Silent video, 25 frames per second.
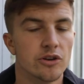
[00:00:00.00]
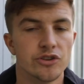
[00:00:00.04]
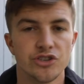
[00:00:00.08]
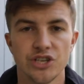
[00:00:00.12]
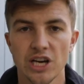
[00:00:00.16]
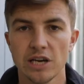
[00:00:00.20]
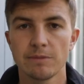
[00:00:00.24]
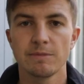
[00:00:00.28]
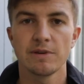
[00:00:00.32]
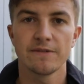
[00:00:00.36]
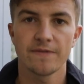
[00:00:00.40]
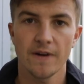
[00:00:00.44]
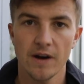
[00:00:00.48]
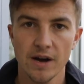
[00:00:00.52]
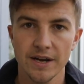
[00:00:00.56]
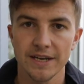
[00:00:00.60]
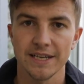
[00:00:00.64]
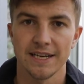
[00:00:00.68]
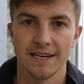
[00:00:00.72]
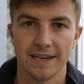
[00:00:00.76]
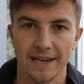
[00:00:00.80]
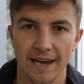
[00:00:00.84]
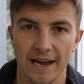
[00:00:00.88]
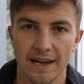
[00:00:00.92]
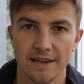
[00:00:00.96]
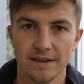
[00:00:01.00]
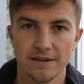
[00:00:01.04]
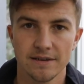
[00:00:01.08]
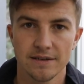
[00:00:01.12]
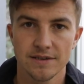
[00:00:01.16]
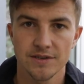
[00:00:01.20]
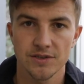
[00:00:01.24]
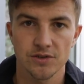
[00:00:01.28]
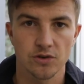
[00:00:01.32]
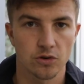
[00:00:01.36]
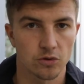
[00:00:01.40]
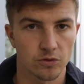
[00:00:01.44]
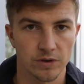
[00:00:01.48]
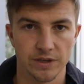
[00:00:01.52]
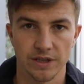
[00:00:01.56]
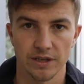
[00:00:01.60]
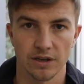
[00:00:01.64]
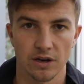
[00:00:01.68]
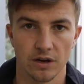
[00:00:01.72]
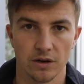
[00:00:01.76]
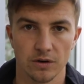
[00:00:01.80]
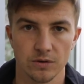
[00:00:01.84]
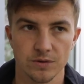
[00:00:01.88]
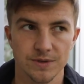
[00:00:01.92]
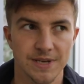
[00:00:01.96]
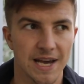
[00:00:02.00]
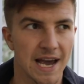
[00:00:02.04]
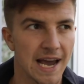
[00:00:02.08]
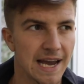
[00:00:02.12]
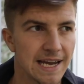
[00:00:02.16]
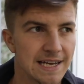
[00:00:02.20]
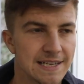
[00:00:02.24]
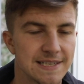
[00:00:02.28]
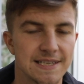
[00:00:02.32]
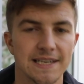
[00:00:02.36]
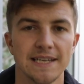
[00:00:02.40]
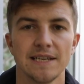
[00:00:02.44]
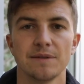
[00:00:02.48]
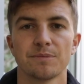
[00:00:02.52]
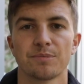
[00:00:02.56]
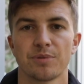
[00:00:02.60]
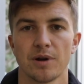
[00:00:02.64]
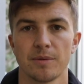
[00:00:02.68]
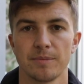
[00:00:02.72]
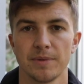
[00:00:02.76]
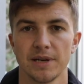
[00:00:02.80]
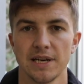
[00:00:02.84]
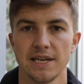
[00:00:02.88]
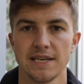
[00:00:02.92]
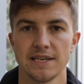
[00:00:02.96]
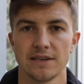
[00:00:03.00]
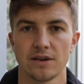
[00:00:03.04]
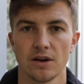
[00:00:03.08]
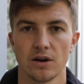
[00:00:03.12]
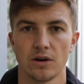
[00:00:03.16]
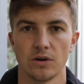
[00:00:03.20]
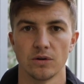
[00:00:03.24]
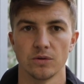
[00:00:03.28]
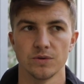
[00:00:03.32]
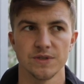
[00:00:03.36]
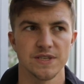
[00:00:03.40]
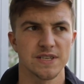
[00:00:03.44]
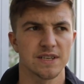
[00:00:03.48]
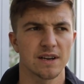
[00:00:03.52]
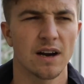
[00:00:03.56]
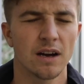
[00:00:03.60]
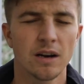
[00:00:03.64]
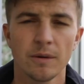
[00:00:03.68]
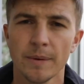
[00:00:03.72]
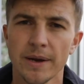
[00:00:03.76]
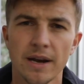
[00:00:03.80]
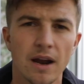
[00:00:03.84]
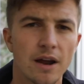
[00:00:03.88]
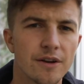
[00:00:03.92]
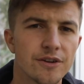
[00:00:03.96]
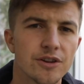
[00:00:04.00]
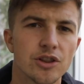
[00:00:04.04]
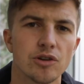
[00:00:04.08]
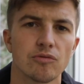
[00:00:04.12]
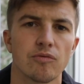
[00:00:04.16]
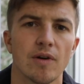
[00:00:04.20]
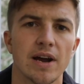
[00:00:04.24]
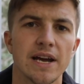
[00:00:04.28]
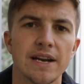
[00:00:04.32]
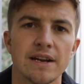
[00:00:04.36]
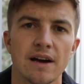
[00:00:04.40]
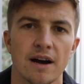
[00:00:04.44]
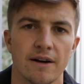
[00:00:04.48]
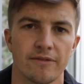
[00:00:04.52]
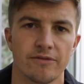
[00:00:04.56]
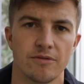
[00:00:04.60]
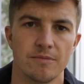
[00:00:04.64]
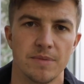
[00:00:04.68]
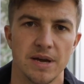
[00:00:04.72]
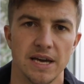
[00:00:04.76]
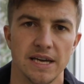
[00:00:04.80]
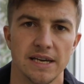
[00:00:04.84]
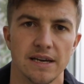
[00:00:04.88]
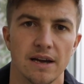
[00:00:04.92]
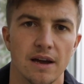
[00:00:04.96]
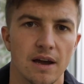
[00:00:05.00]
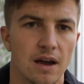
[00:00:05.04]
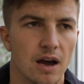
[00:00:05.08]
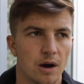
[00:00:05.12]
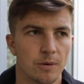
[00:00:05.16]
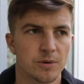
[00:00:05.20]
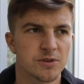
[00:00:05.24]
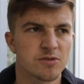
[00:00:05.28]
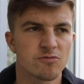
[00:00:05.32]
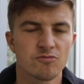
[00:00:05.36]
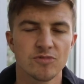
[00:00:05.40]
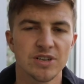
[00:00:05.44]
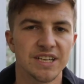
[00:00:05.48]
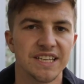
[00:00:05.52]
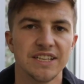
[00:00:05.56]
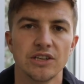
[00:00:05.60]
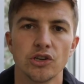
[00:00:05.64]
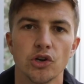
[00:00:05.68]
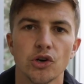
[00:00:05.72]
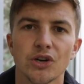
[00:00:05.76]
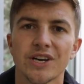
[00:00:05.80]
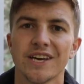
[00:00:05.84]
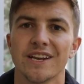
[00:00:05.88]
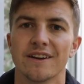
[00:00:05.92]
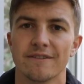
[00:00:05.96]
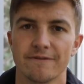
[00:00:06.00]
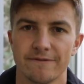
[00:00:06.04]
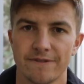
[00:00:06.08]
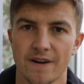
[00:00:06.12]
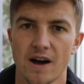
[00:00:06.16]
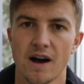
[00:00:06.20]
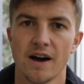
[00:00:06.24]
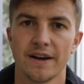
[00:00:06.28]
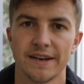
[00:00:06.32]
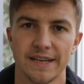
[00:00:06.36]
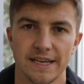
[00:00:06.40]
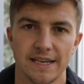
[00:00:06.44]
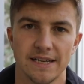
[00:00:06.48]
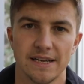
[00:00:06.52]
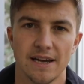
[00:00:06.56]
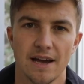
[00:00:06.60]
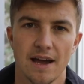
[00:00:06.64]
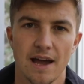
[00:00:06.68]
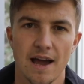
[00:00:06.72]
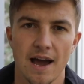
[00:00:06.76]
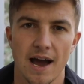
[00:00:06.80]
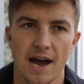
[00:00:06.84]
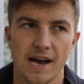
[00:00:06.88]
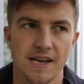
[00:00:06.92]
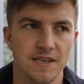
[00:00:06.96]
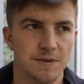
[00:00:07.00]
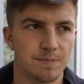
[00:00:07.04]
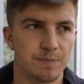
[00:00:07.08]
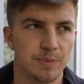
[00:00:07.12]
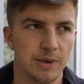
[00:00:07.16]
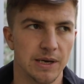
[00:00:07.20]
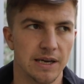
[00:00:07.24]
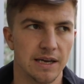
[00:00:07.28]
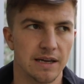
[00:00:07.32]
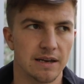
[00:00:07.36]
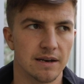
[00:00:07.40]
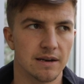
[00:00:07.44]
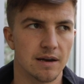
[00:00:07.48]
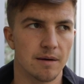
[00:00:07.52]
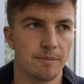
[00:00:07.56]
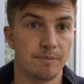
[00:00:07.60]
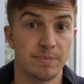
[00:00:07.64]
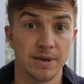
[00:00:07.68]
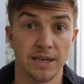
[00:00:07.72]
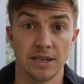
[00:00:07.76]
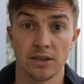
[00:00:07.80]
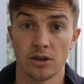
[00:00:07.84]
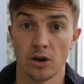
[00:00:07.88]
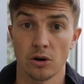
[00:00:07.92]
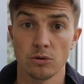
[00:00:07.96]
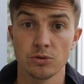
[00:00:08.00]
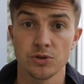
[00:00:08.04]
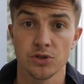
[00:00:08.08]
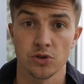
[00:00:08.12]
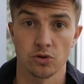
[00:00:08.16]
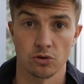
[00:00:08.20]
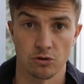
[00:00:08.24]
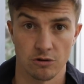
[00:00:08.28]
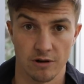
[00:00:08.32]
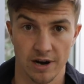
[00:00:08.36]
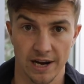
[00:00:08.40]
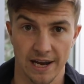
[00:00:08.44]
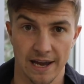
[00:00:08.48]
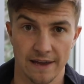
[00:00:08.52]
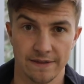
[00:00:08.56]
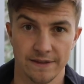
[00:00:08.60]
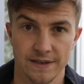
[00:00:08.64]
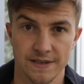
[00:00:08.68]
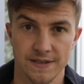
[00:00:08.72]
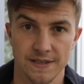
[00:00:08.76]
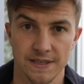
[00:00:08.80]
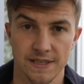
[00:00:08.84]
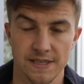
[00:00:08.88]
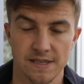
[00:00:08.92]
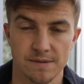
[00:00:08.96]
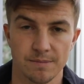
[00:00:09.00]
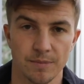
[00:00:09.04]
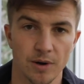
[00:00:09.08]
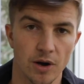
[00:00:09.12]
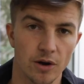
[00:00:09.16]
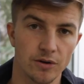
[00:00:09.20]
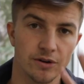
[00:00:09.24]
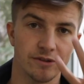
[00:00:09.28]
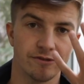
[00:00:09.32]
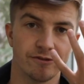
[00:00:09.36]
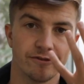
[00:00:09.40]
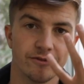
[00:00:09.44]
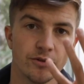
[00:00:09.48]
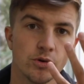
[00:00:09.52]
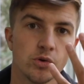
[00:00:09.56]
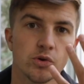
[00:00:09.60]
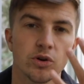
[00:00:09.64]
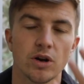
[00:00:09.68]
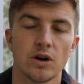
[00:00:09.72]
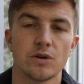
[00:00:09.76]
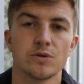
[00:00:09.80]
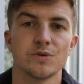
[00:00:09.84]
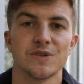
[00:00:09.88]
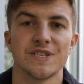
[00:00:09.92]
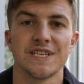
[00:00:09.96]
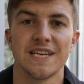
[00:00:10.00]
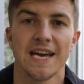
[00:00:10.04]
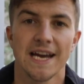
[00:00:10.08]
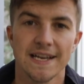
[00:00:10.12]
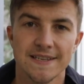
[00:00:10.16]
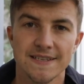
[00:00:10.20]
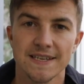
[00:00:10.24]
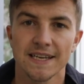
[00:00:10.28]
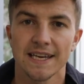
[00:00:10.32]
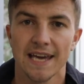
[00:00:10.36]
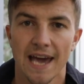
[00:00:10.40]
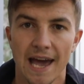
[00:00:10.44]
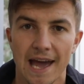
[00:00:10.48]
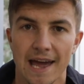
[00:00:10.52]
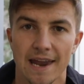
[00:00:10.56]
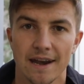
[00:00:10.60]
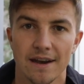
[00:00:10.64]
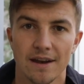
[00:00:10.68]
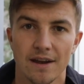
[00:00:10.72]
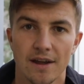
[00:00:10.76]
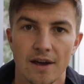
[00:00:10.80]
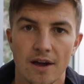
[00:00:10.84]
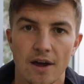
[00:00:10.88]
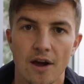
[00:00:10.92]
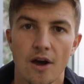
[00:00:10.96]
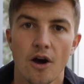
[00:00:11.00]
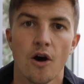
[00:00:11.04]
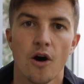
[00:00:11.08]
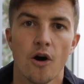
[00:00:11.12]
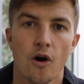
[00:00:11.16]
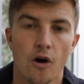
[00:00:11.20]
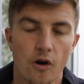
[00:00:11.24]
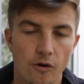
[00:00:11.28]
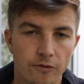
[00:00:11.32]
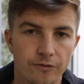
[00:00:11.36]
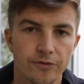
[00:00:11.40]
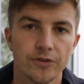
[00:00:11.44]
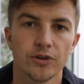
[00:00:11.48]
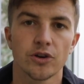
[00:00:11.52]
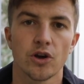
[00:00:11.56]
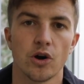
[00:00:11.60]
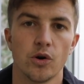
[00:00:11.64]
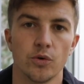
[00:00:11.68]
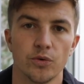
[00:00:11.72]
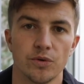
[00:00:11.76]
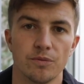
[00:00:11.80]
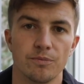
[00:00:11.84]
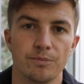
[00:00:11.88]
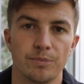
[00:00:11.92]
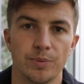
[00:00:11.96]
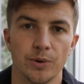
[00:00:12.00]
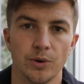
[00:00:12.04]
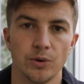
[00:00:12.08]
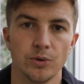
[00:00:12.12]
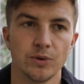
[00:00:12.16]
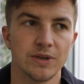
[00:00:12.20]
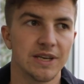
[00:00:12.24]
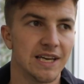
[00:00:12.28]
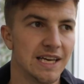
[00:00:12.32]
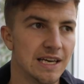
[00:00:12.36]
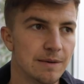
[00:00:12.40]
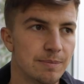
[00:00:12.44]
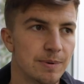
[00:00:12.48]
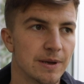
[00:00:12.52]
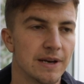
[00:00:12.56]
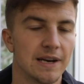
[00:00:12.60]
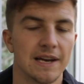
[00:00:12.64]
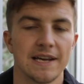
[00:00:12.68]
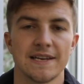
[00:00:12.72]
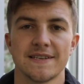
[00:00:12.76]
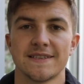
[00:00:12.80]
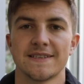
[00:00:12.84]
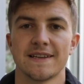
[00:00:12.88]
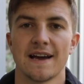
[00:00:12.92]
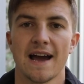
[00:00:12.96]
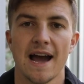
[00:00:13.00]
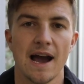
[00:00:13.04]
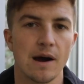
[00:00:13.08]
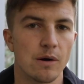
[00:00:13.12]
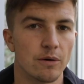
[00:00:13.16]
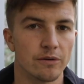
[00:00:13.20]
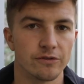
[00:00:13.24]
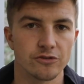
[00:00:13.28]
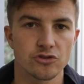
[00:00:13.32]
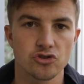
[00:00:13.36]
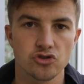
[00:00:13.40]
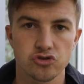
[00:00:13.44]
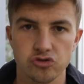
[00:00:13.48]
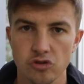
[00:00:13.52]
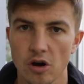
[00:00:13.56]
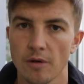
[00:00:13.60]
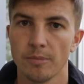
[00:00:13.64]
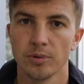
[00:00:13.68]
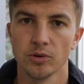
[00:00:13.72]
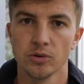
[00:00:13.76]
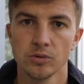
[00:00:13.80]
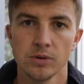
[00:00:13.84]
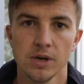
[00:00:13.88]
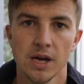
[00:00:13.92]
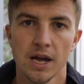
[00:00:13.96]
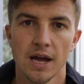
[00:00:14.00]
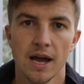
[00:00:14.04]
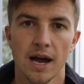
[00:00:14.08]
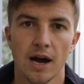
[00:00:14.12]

Jamie Vardy again, scoring the goals, 18 Premier League goals. It kind of went under the radar for me. I wasn't really looking at Vardy as being a big goal scorer again this season, but only 4 goals yet again off the golden boot, keeping Leicester out of trouble.